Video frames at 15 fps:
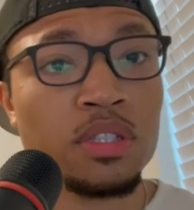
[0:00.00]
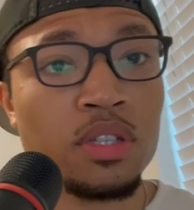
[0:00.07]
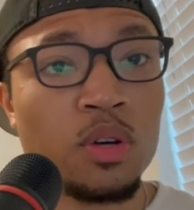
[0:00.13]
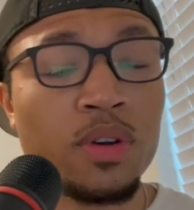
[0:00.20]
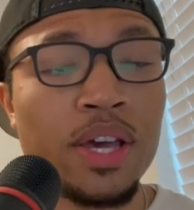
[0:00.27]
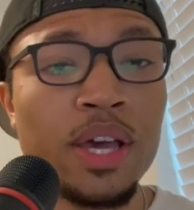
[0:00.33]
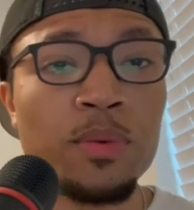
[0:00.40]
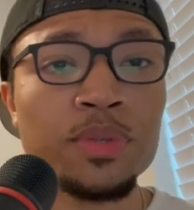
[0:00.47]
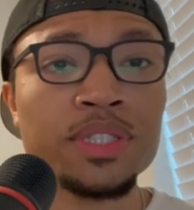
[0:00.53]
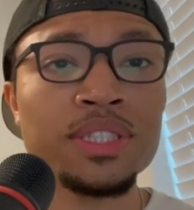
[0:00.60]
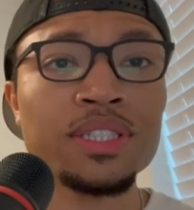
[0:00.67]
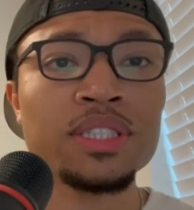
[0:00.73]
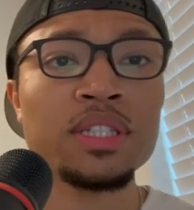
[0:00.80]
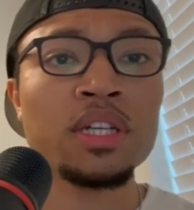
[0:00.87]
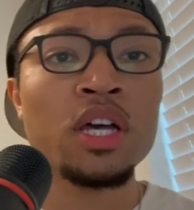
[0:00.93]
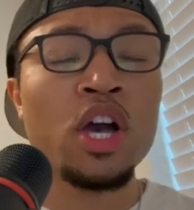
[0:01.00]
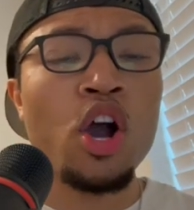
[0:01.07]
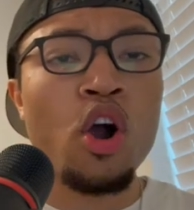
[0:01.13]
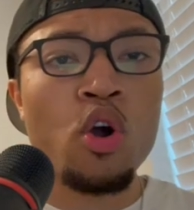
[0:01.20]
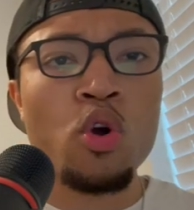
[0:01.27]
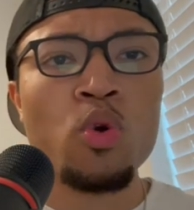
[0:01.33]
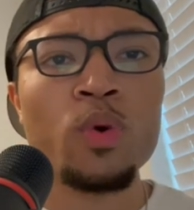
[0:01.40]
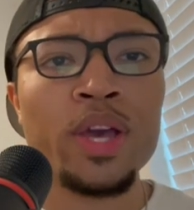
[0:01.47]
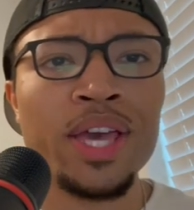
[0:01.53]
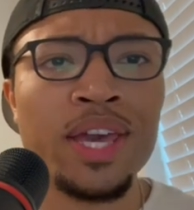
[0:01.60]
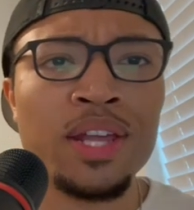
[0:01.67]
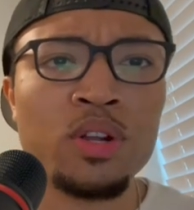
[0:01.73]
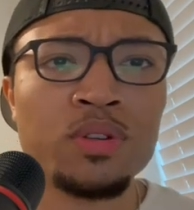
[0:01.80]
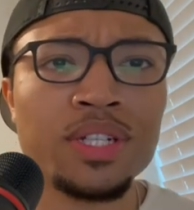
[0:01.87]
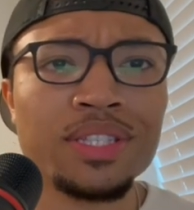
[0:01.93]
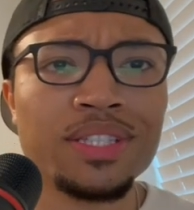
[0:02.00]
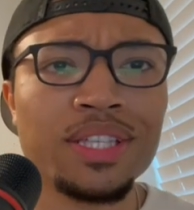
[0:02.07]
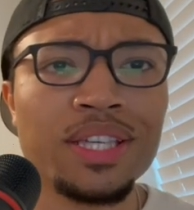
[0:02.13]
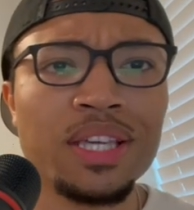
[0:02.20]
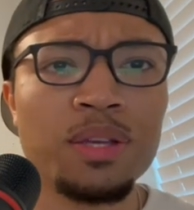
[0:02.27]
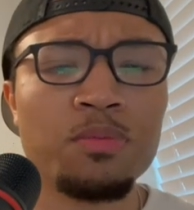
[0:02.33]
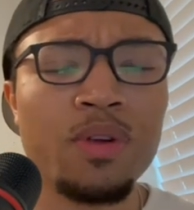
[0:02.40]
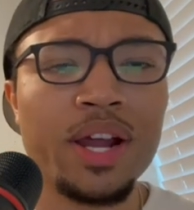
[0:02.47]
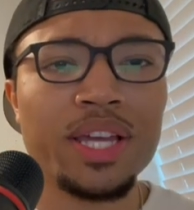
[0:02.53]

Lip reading: okay, which is a old head on the team, right?